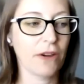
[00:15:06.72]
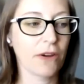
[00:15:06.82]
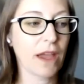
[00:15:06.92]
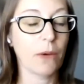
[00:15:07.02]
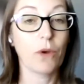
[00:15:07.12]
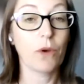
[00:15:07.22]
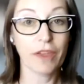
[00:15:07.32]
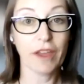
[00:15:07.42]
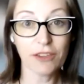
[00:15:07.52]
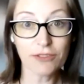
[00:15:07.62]
Okay. Well,
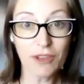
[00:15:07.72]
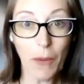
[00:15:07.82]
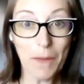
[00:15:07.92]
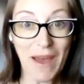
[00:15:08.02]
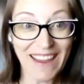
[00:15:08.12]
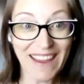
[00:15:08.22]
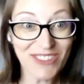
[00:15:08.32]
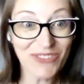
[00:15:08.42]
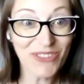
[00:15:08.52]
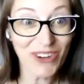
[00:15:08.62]
thank you so much
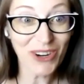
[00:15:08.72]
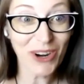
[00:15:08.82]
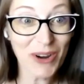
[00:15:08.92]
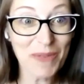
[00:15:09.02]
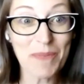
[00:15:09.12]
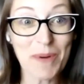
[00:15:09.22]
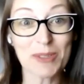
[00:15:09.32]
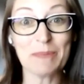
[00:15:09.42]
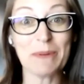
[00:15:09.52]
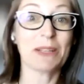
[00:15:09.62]
for your
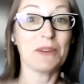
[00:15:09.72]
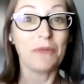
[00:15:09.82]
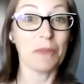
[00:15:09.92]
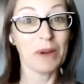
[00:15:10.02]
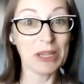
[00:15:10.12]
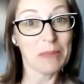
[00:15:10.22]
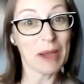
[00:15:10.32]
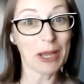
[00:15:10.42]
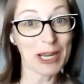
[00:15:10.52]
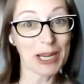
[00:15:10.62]
perspective. We'll bring you
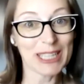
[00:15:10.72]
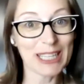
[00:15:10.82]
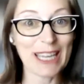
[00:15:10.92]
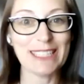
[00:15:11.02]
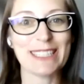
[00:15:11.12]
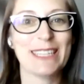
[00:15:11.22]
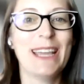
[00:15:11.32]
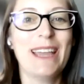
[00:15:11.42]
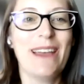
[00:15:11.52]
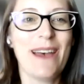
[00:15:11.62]
back on at the end.
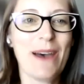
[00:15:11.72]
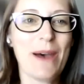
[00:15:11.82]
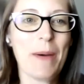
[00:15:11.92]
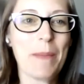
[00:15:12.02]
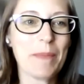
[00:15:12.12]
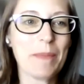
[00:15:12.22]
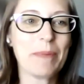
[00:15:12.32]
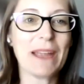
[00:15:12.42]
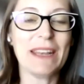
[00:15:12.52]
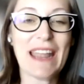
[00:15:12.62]

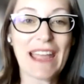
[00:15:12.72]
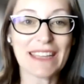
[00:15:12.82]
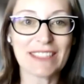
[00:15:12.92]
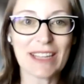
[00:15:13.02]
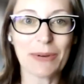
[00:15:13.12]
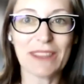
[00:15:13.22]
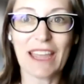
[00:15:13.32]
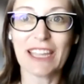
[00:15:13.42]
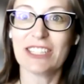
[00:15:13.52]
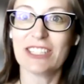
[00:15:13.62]
But next, I would
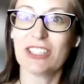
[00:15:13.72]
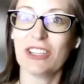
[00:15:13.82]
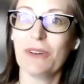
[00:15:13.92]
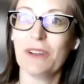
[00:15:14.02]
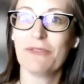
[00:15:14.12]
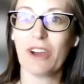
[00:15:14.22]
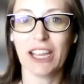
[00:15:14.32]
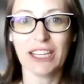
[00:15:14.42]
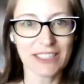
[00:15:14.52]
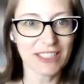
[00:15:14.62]
like to
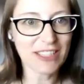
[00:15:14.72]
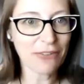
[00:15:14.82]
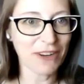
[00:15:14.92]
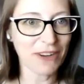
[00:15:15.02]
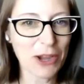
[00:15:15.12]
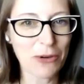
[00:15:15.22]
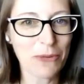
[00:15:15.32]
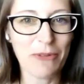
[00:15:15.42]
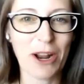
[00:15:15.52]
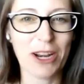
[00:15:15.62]
invite Stephanie, who
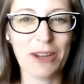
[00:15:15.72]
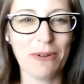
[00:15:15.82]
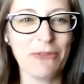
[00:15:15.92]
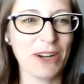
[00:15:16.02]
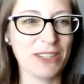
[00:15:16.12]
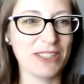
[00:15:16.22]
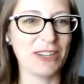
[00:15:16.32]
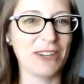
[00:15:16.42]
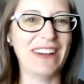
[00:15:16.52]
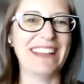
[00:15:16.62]
we've already referred
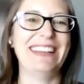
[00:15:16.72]
to.